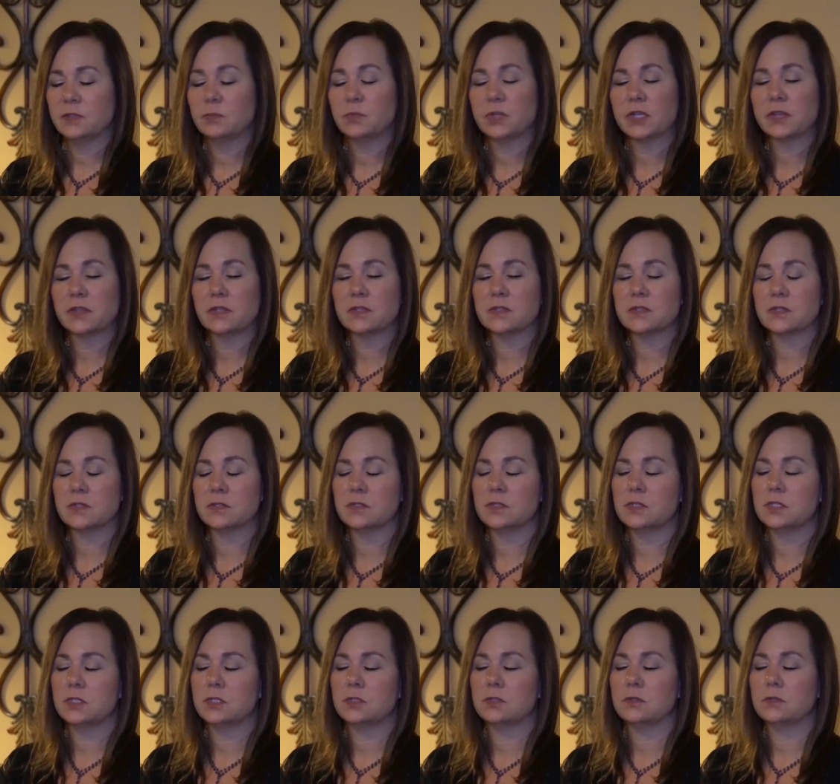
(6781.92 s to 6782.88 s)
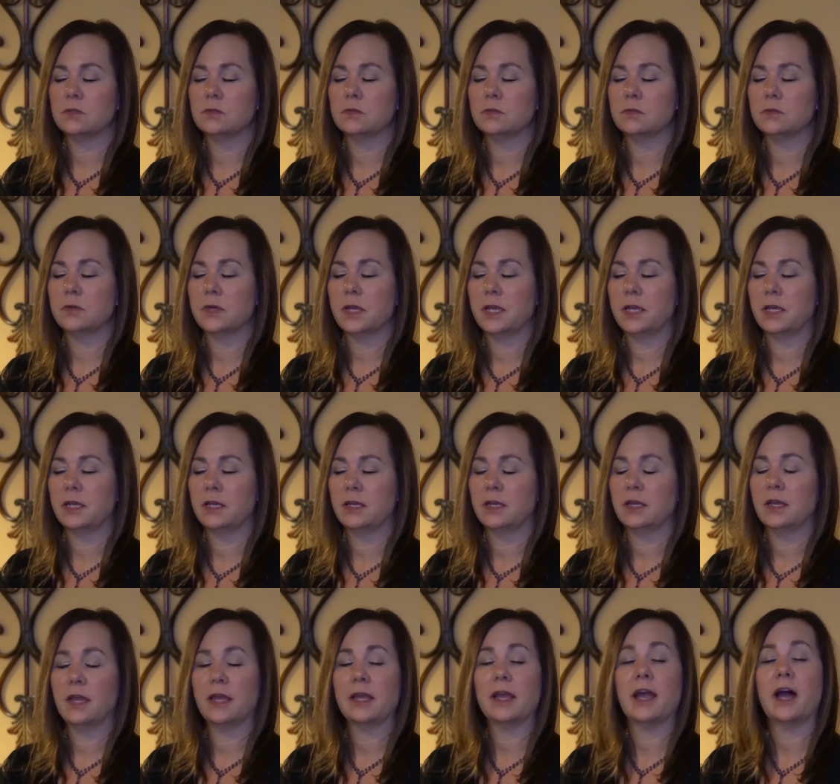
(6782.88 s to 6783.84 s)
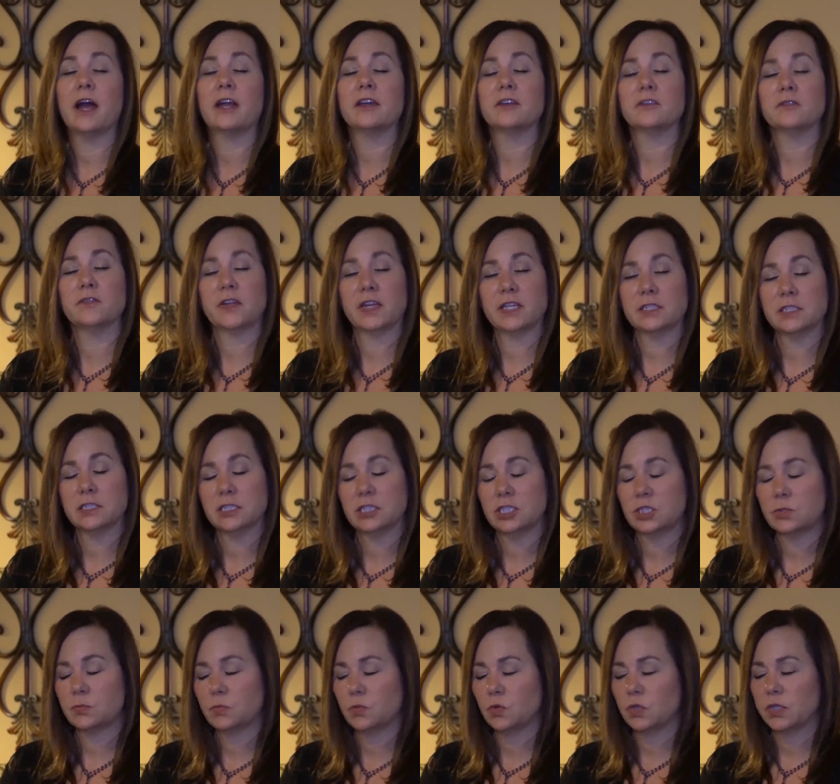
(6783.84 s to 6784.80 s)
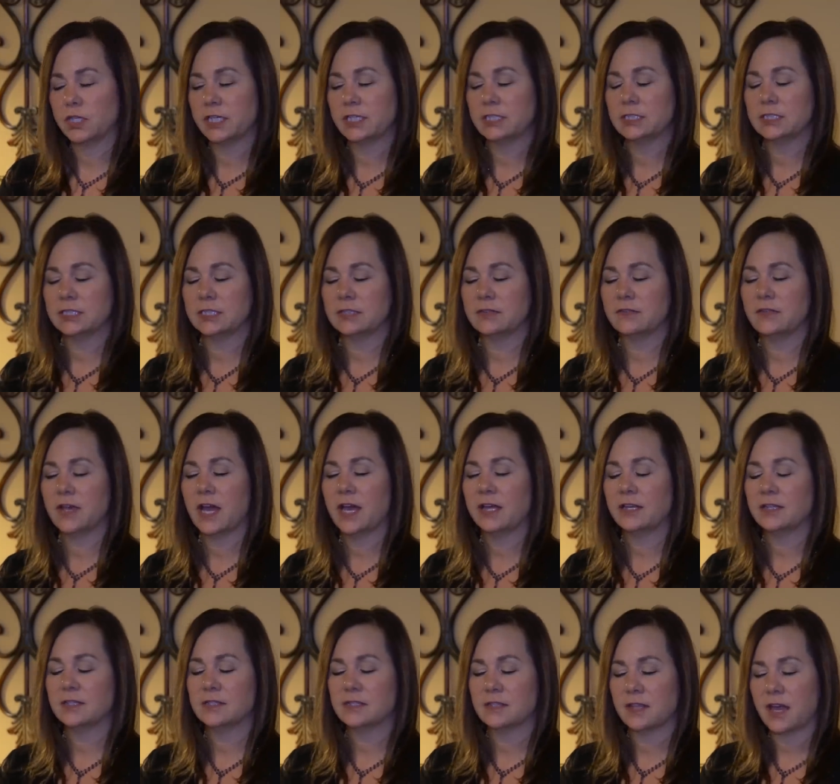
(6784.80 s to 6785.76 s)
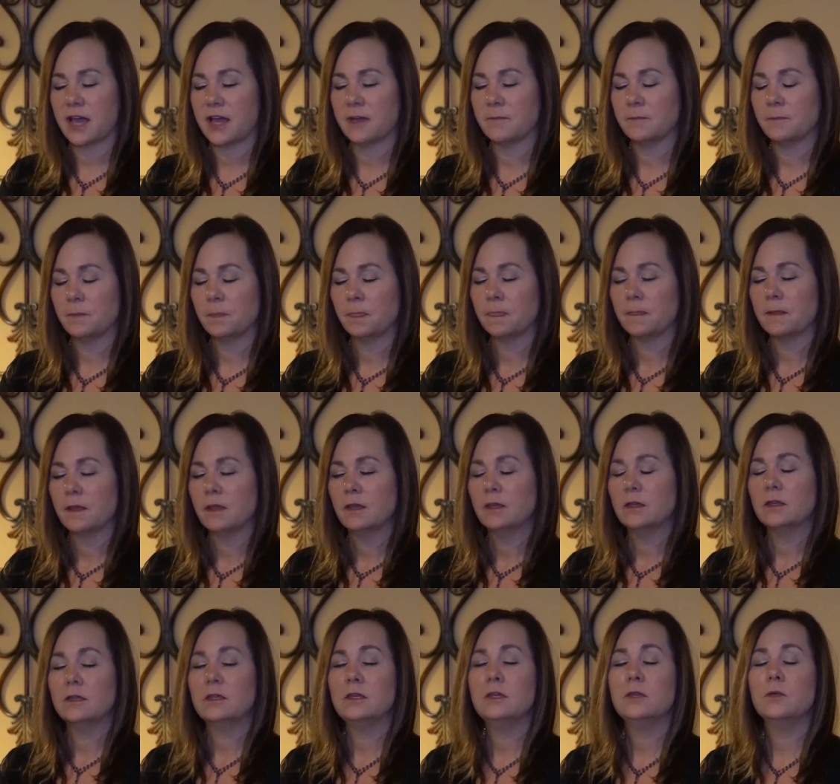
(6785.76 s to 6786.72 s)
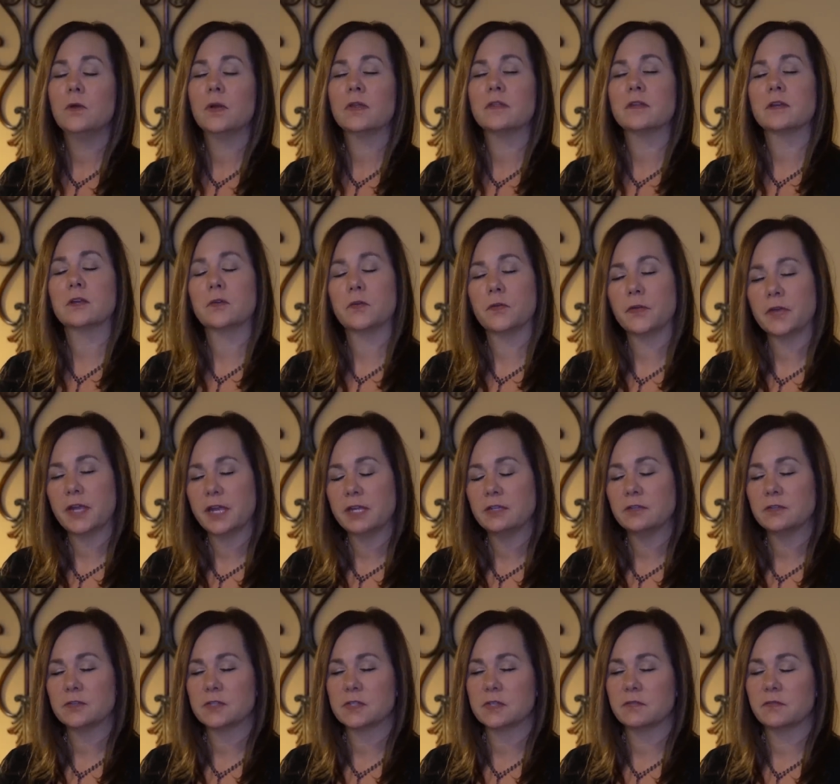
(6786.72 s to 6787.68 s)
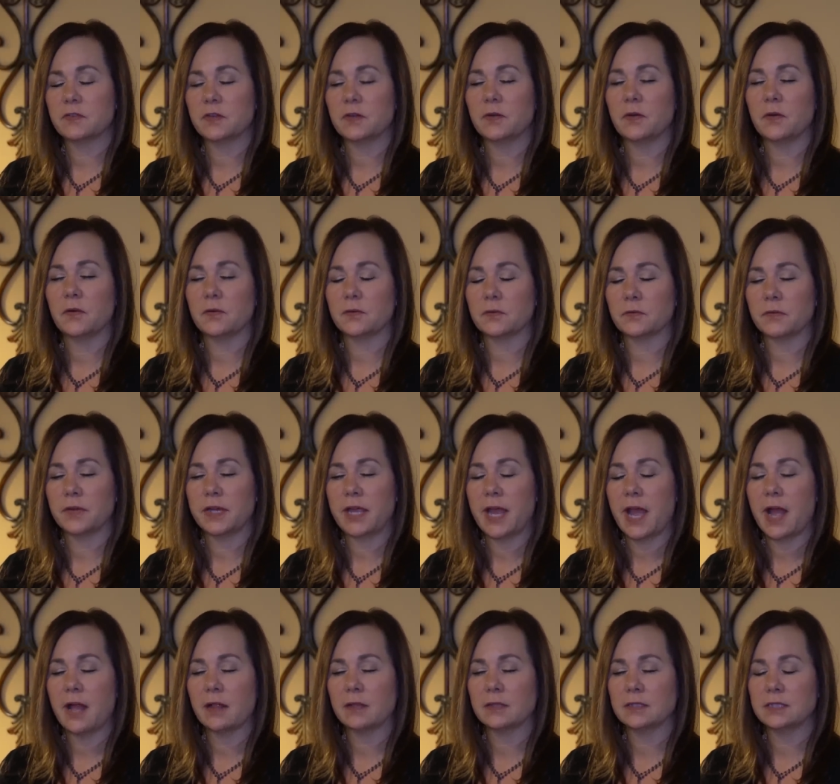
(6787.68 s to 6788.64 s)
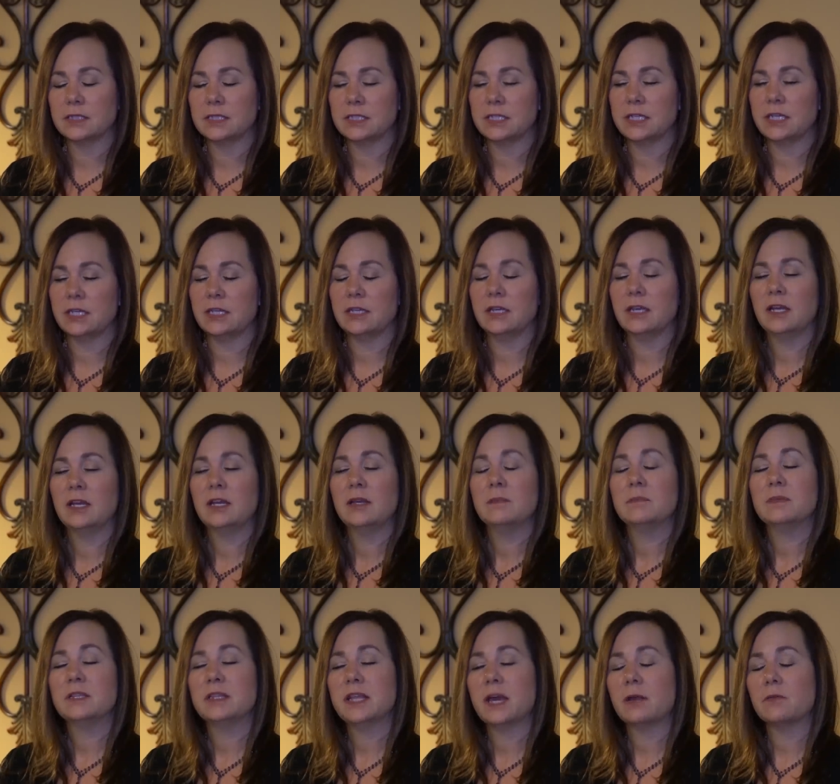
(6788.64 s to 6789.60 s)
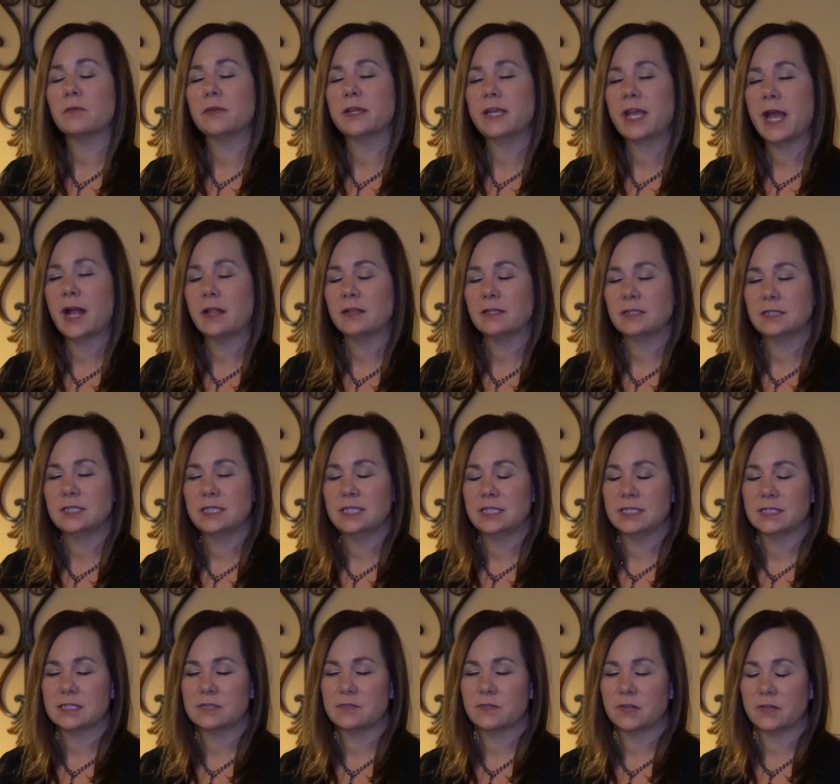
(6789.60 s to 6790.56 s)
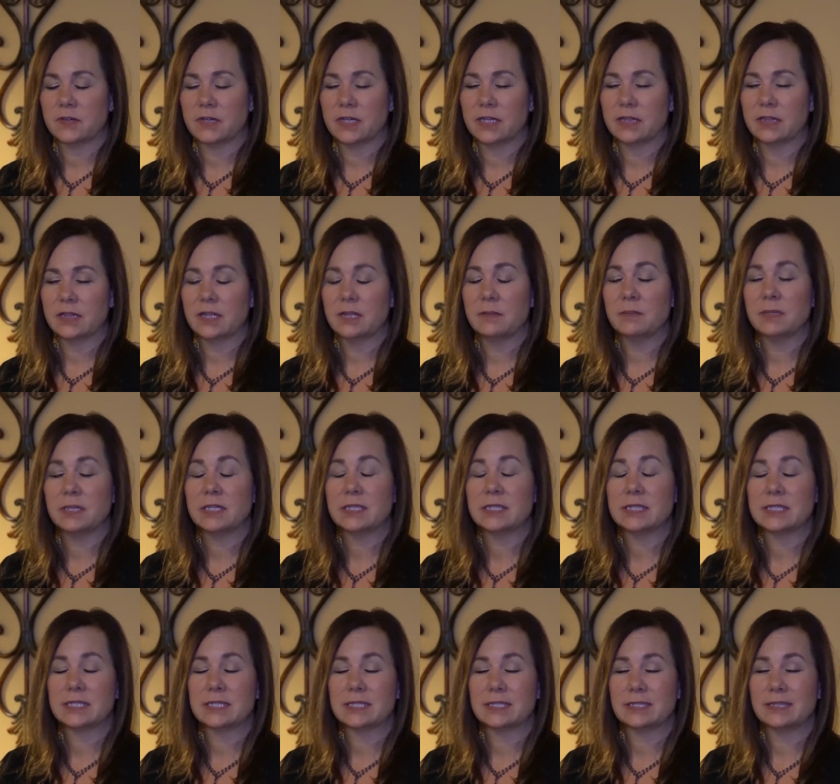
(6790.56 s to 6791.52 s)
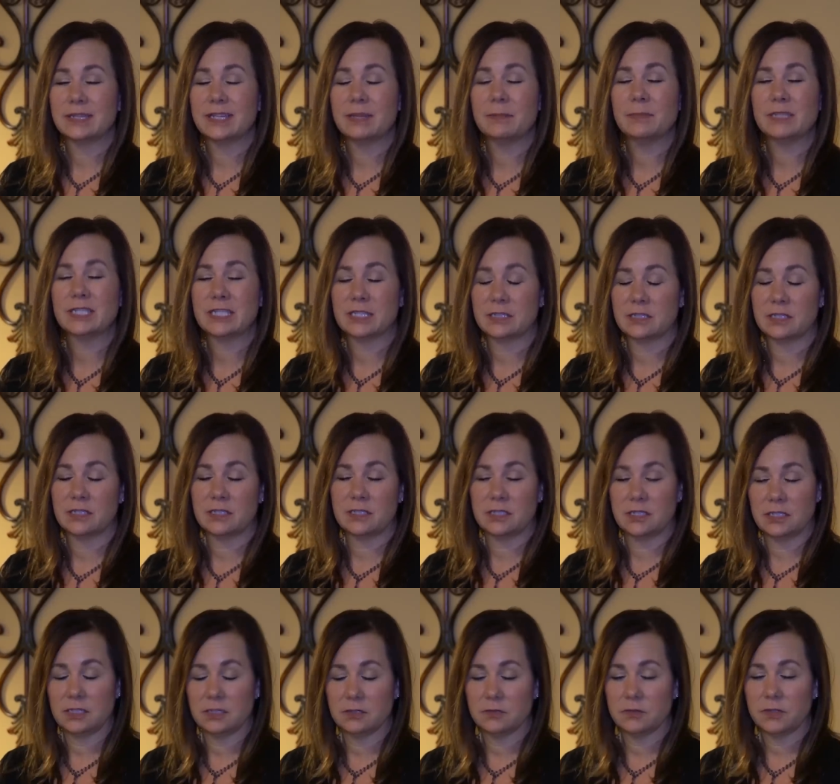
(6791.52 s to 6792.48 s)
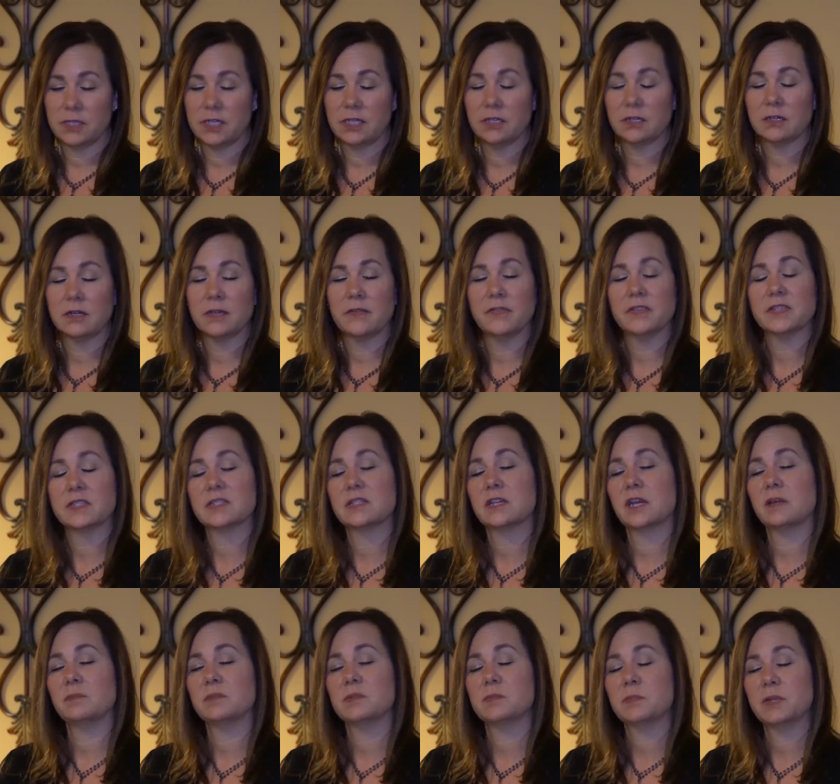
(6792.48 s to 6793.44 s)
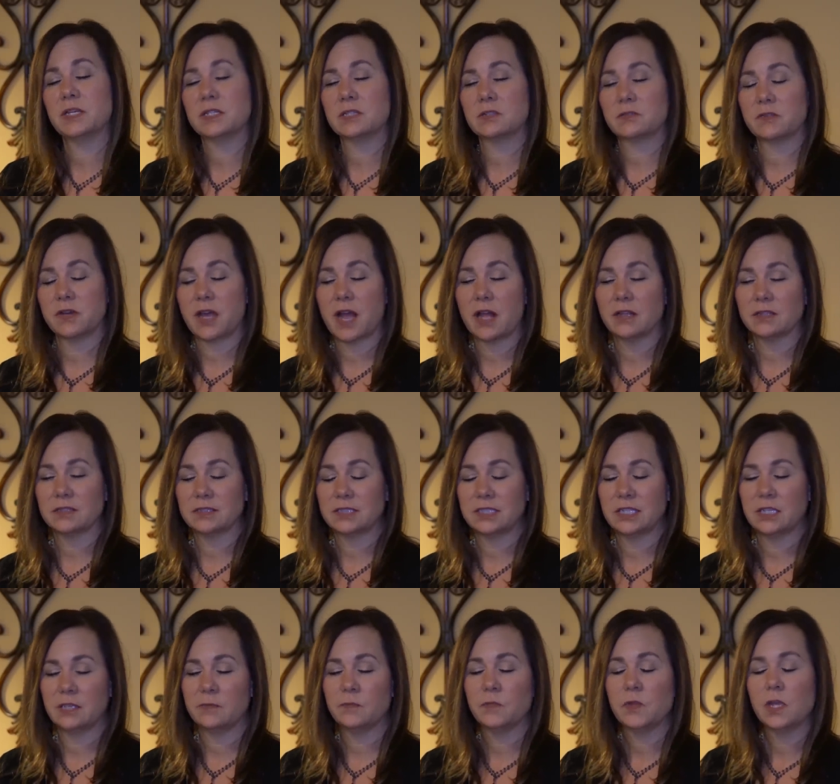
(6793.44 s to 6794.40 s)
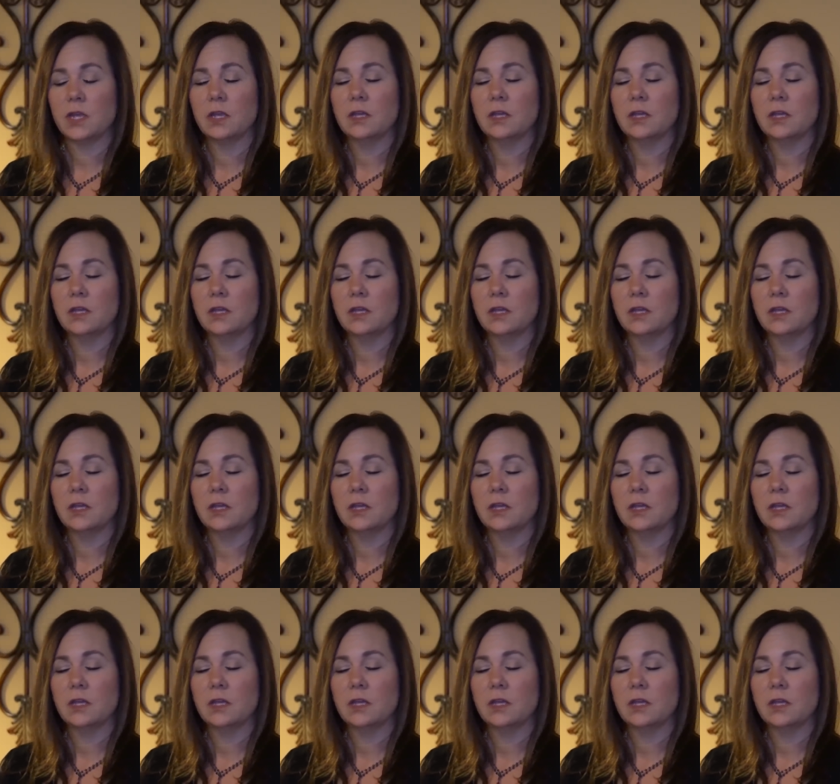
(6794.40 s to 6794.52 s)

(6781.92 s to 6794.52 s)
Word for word: to bring this into a, a higher vantage point, and that is that you are the creators of your own reality, but that reality is very limit, limited to you here in this time-space reality.